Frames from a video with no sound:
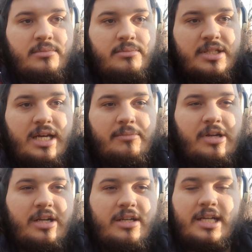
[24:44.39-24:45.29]
But I'm
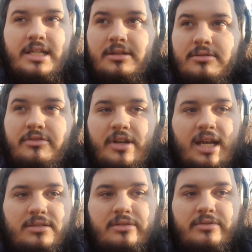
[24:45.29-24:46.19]
not gonna get into
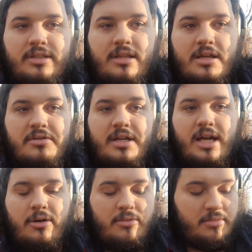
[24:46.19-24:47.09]
philosophy theory
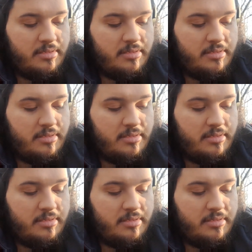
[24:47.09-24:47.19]
now.